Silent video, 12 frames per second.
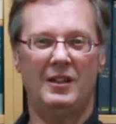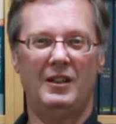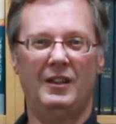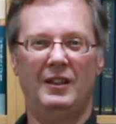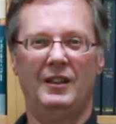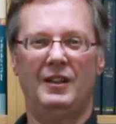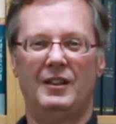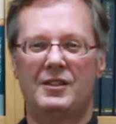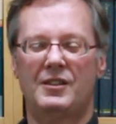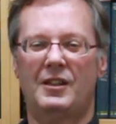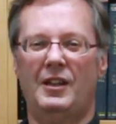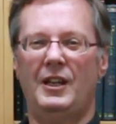it's
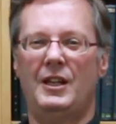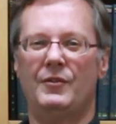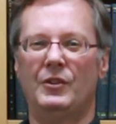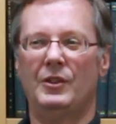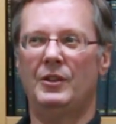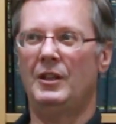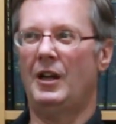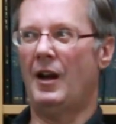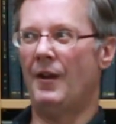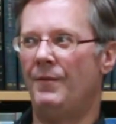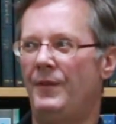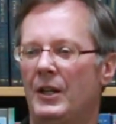kind of
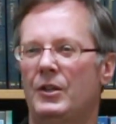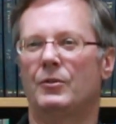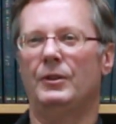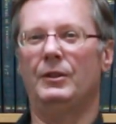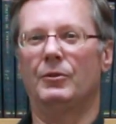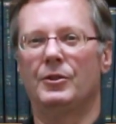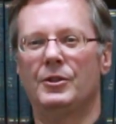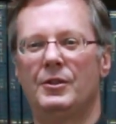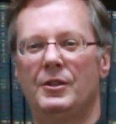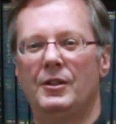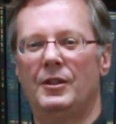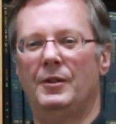a victory or
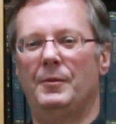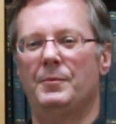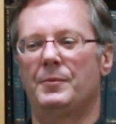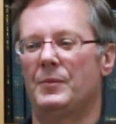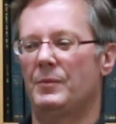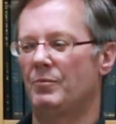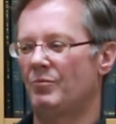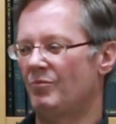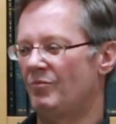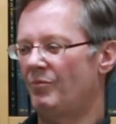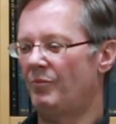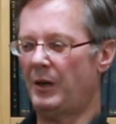a
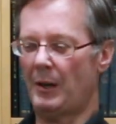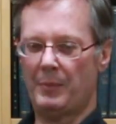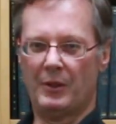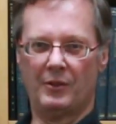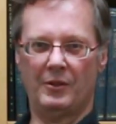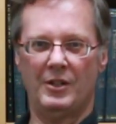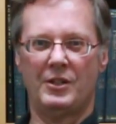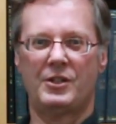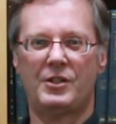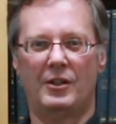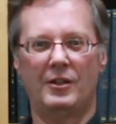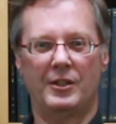popular
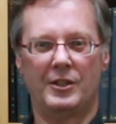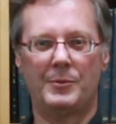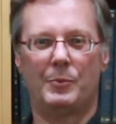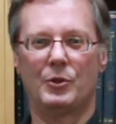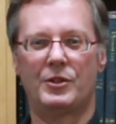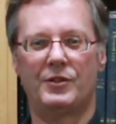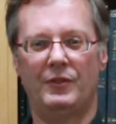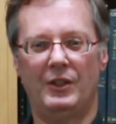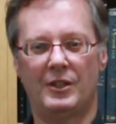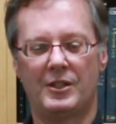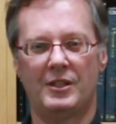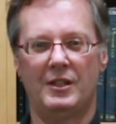song in sports
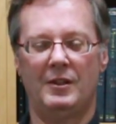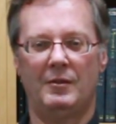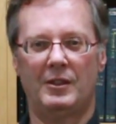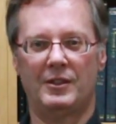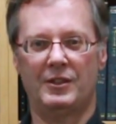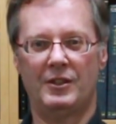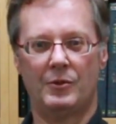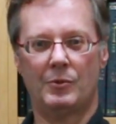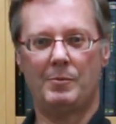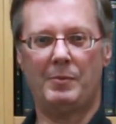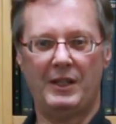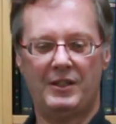events, because another one,
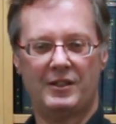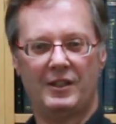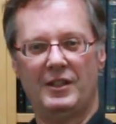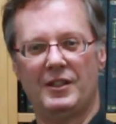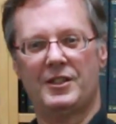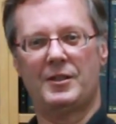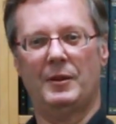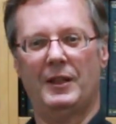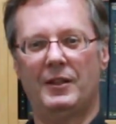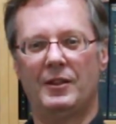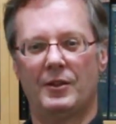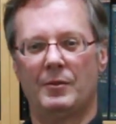Bites the Dust, like
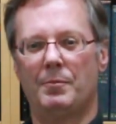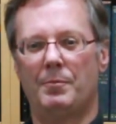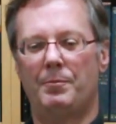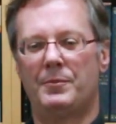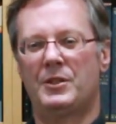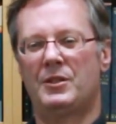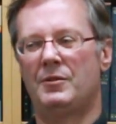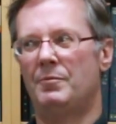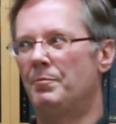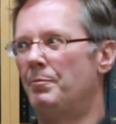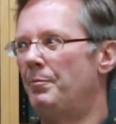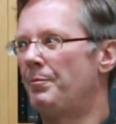another,
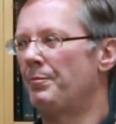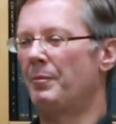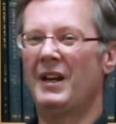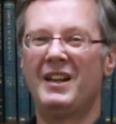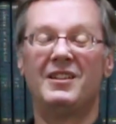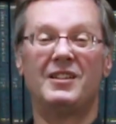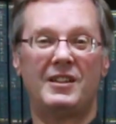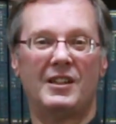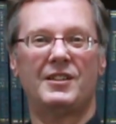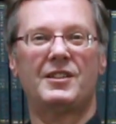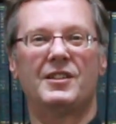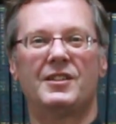biting the
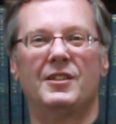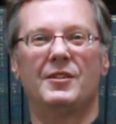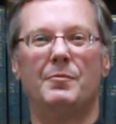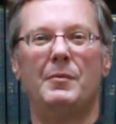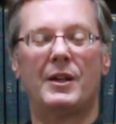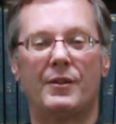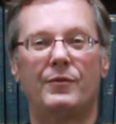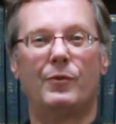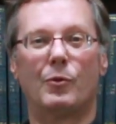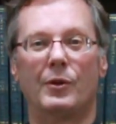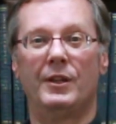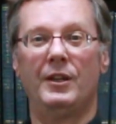dust is a
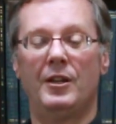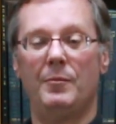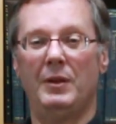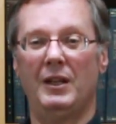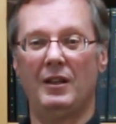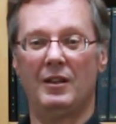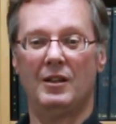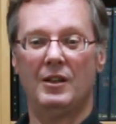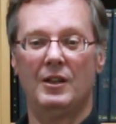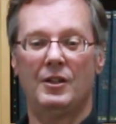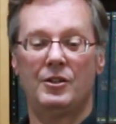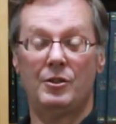metaphor, an idiom meaning
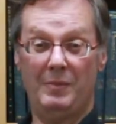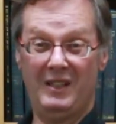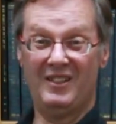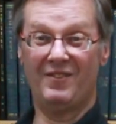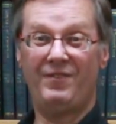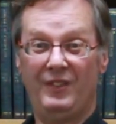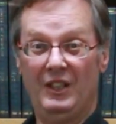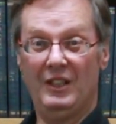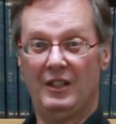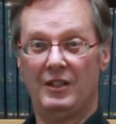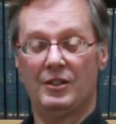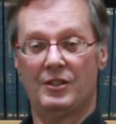to be
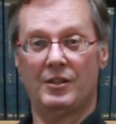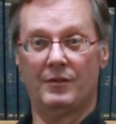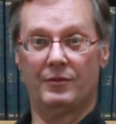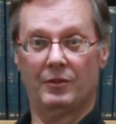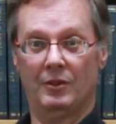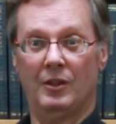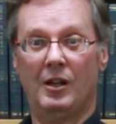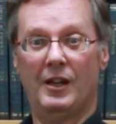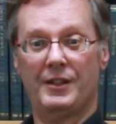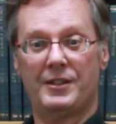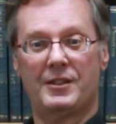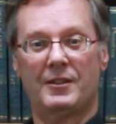defeated, to suffer a
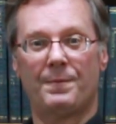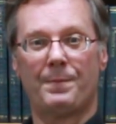loss.